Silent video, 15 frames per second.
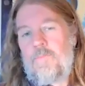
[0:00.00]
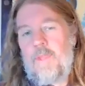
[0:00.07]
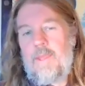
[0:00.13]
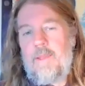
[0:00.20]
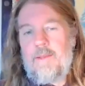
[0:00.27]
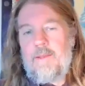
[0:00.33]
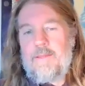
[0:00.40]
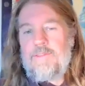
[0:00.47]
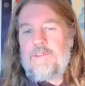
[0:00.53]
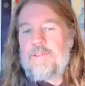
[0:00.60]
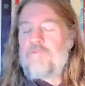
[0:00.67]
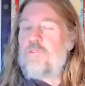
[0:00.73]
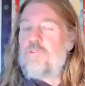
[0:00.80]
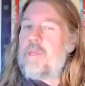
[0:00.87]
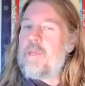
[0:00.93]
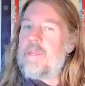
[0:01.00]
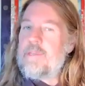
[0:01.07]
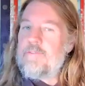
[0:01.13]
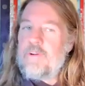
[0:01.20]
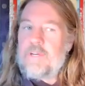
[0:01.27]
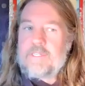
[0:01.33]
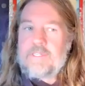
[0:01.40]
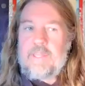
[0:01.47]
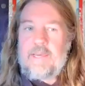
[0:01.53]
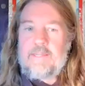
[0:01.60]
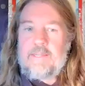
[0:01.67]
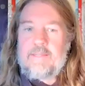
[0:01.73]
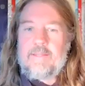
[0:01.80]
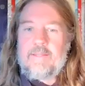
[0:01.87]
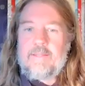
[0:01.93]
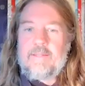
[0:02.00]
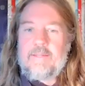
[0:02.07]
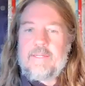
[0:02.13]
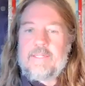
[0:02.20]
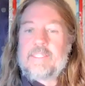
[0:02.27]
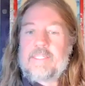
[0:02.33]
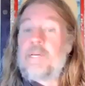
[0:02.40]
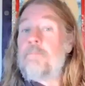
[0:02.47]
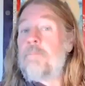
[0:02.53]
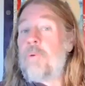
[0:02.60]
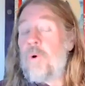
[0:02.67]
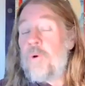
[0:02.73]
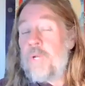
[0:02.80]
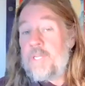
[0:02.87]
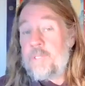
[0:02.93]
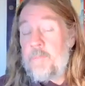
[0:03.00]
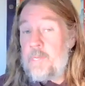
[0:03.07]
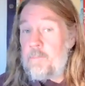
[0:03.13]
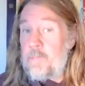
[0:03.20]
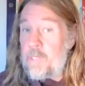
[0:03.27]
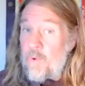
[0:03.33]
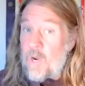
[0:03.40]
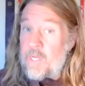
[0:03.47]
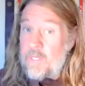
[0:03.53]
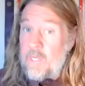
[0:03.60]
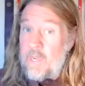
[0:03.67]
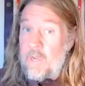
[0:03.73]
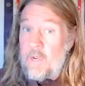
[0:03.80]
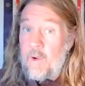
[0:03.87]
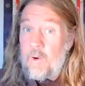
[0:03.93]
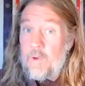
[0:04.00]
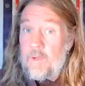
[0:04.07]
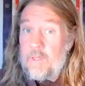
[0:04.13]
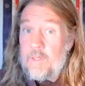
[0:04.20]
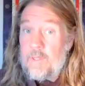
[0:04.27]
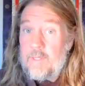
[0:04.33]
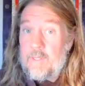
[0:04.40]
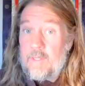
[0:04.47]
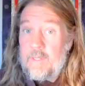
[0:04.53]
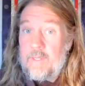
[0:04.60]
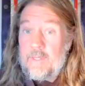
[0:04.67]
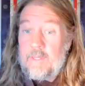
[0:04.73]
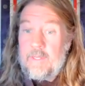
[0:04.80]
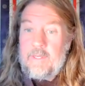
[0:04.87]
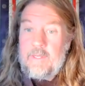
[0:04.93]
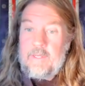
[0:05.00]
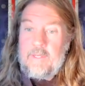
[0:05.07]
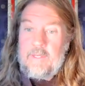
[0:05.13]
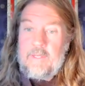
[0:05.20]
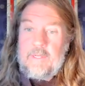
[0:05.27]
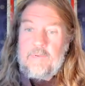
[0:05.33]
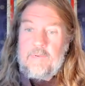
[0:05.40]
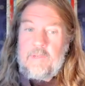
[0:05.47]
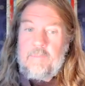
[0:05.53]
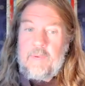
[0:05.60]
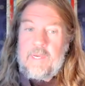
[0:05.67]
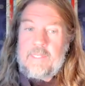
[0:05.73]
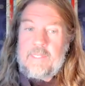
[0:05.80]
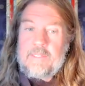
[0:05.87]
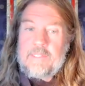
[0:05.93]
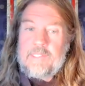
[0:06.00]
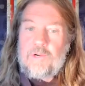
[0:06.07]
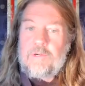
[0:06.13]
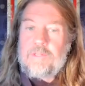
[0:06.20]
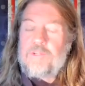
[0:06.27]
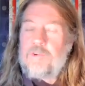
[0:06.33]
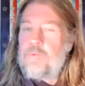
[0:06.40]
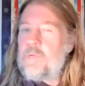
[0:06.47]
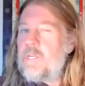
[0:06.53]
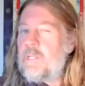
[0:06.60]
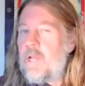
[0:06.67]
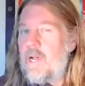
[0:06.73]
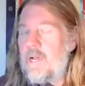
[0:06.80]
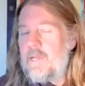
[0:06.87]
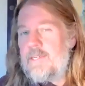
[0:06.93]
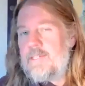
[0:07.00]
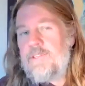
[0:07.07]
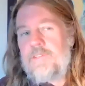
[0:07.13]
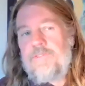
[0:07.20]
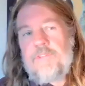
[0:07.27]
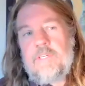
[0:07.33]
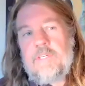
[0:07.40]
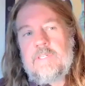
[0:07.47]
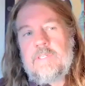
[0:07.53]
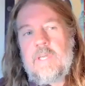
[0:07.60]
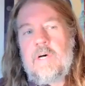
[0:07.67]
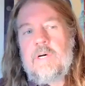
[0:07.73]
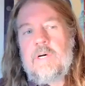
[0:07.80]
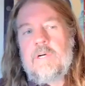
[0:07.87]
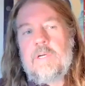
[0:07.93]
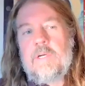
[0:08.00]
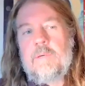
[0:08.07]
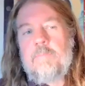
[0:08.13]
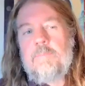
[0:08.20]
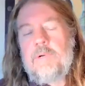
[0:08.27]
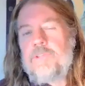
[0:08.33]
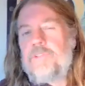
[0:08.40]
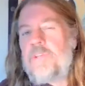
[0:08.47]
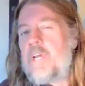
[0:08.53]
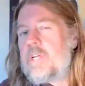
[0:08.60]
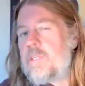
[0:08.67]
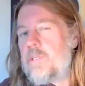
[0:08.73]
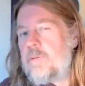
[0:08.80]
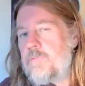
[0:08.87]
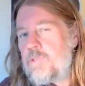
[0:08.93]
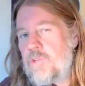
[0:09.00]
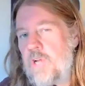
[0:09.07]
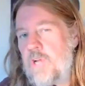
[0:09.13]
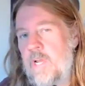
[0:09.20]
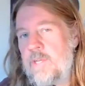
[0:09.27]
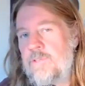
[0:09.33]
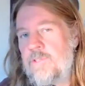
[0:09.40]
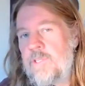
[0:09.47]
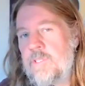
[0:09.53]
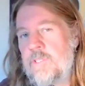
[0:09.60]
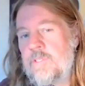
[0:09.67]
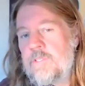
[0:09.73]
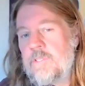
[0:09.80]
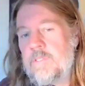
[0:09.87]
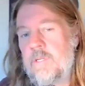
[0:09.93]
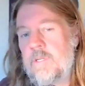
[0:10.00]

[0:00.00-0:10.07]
and I think for many of us that some point, maybe right now, we might start to realize that these young protective strategies,